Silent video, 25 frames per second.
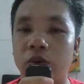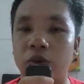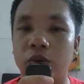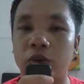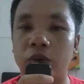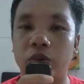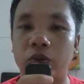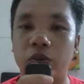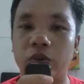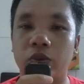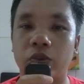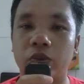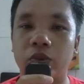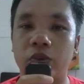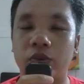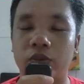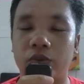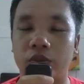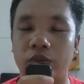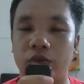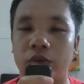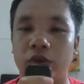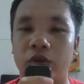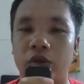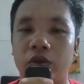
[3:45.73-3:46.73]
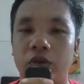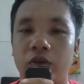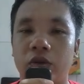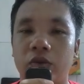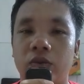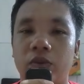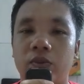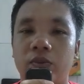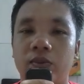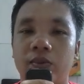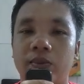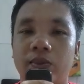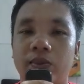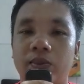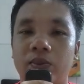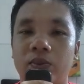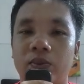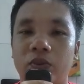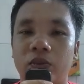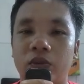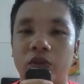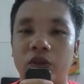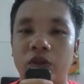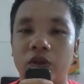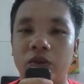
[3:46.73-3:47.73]
letting him lean on her
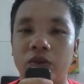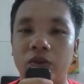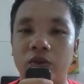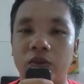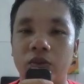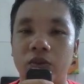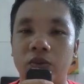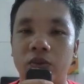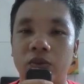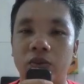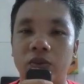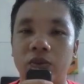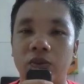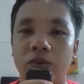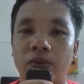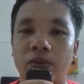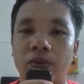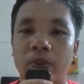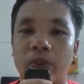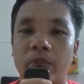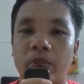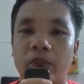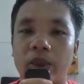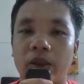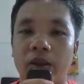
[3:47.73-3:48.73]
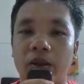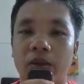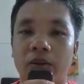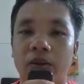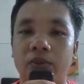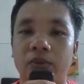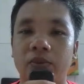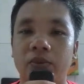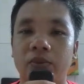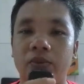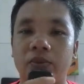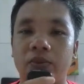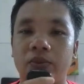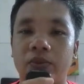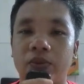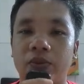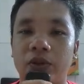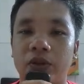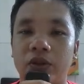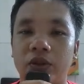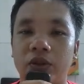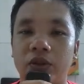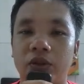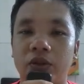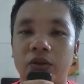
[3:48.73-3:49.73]
shoulders, while Scout
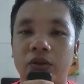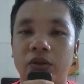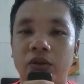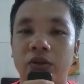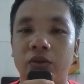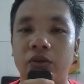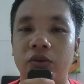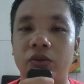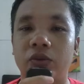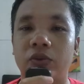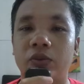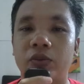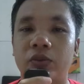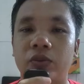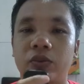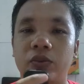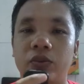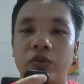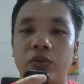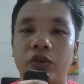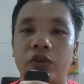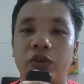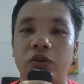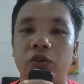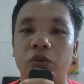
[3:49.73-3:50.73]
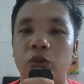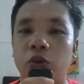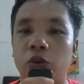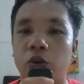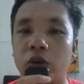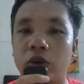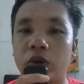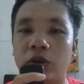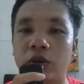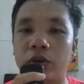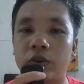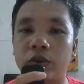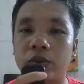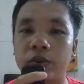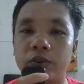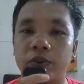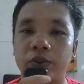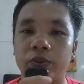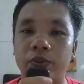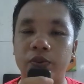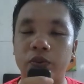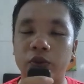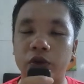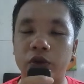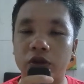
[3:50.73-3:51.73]
led the way as if understanding the
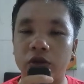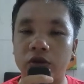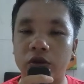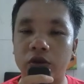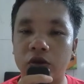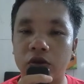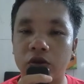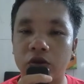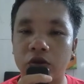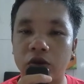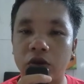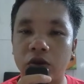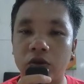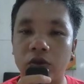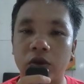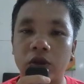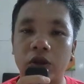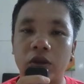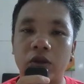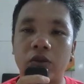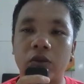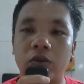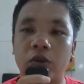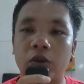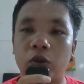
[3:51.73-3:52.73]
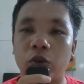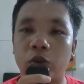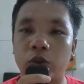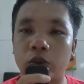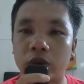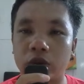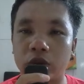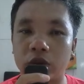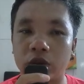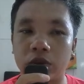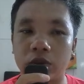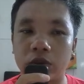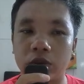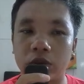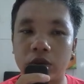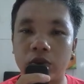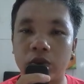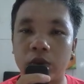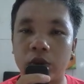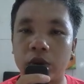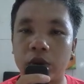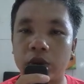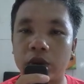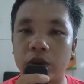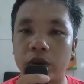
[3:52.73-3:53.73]
gravity of the situation.
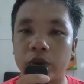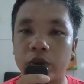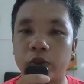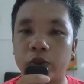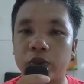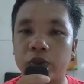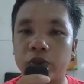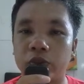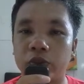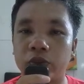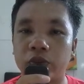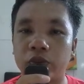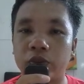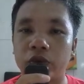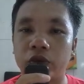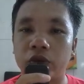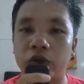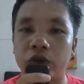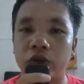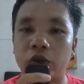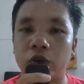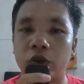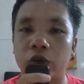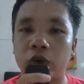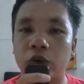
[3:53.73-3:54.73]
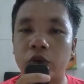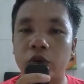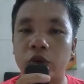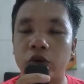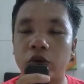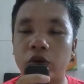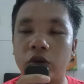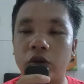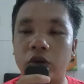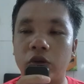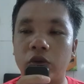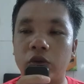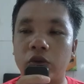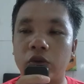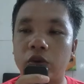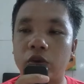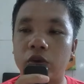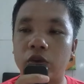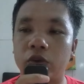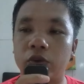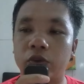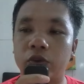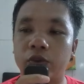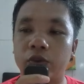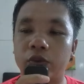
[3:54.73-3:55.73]
The journey down the mountain was grueling.
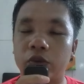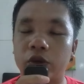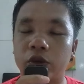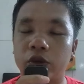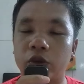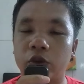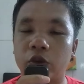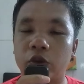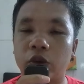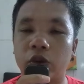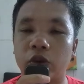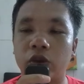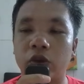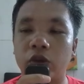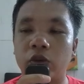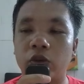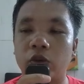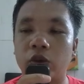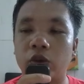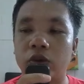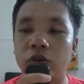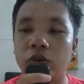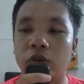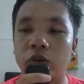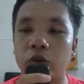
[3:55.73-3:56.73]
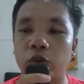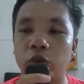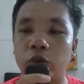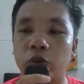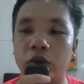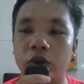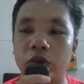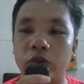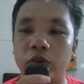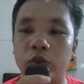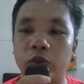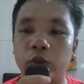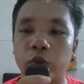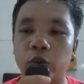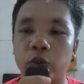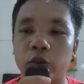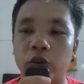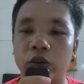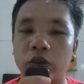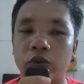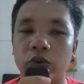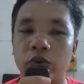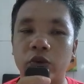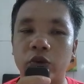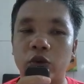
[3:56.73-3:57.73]
Every step Lucas
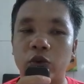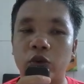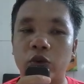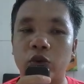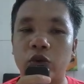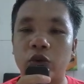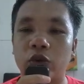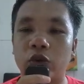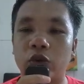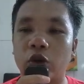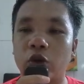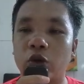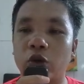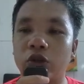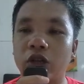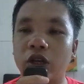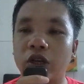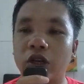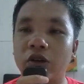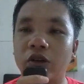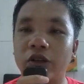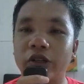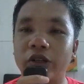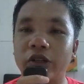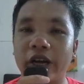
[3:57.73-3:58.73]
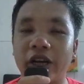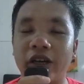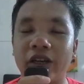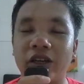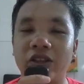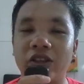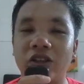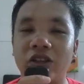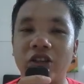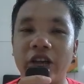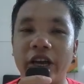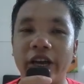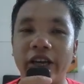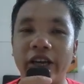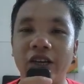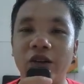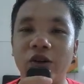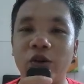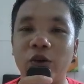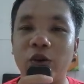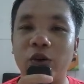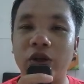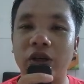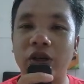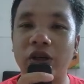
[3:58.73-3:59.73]
took was painful. But
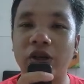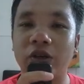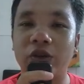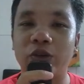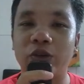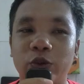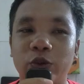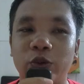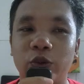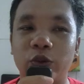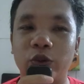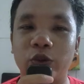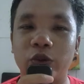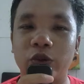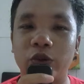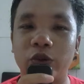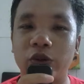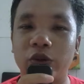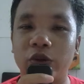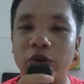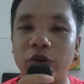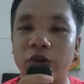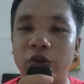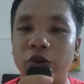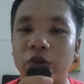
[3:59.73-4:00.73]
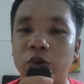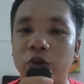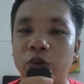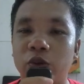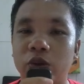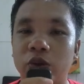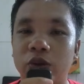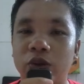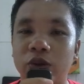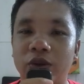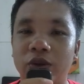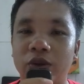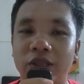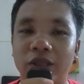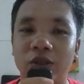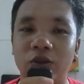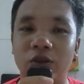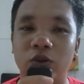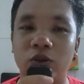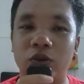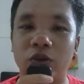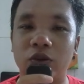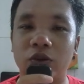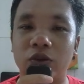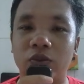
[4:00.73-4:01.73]
he couldn't admiring Emma's
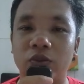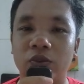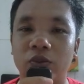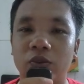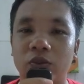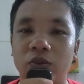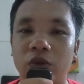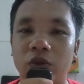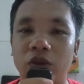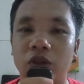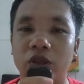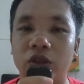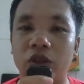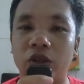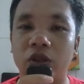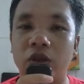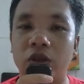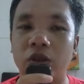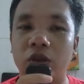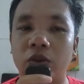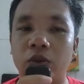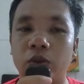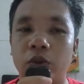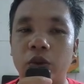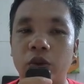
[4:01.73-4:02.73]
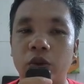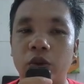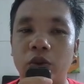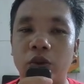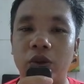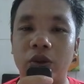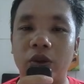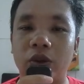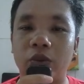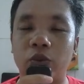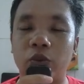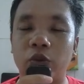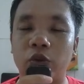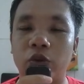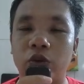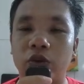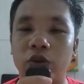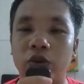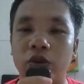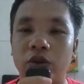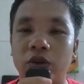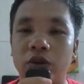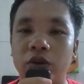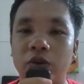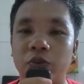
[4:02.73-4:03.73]
strength. This petite girl,
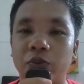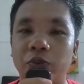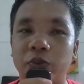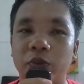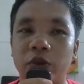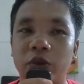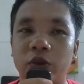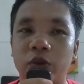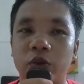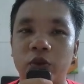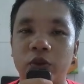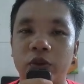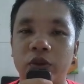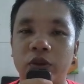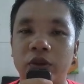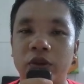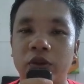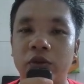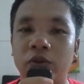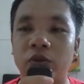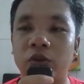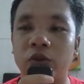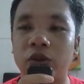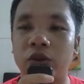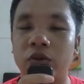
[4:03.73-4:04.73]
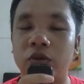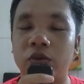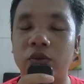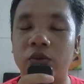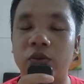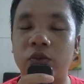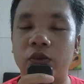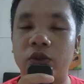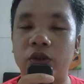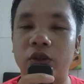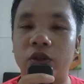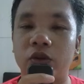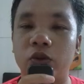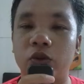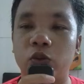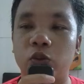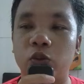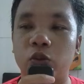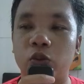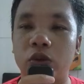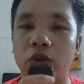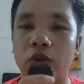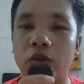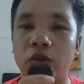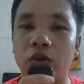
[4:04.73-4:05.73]
with steady hands
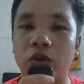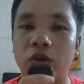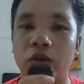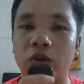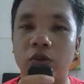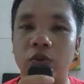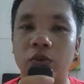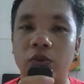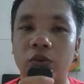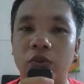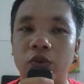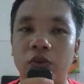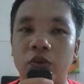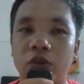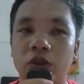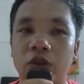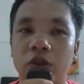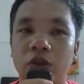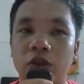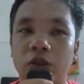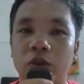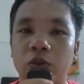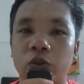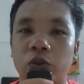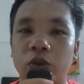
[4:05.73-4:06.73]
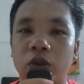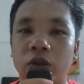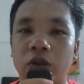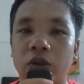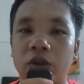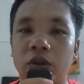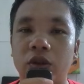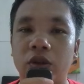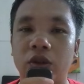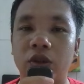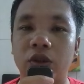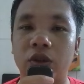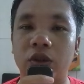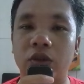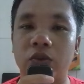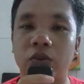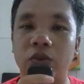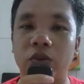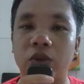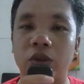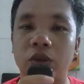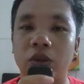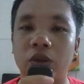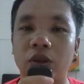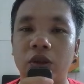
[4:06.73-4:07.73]
and determined eyes,
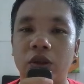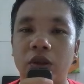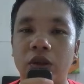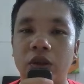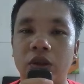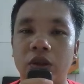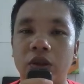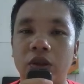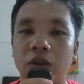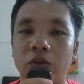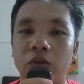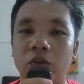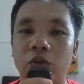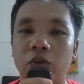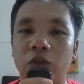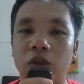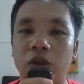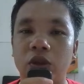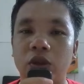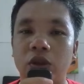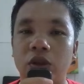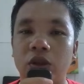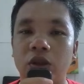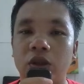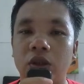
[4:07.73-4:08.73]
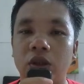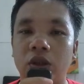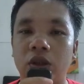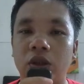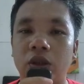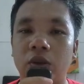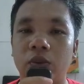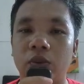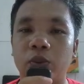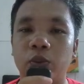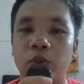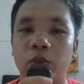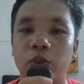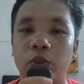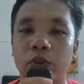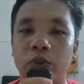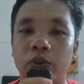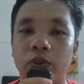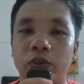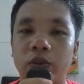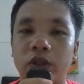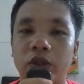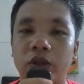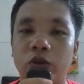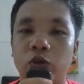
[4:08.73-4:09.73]
seemed unfazed by the
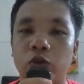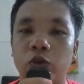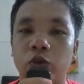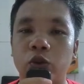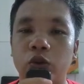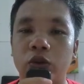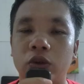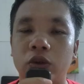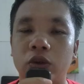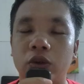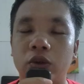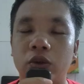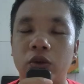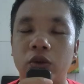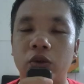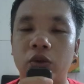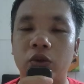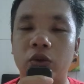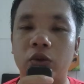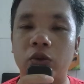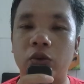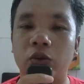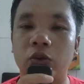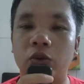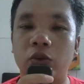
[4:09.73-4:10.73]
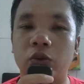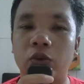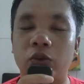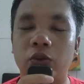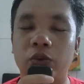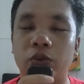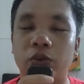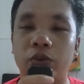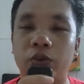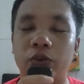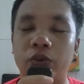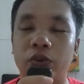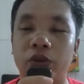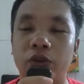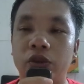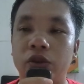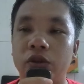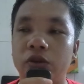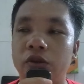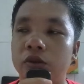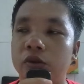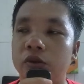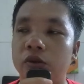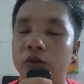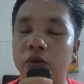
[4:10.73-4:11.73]
challenge. As Emma
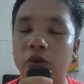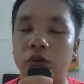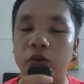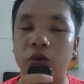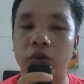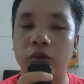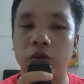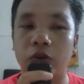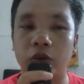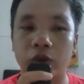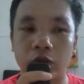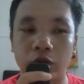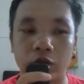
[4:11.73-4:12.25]
supported Lucas,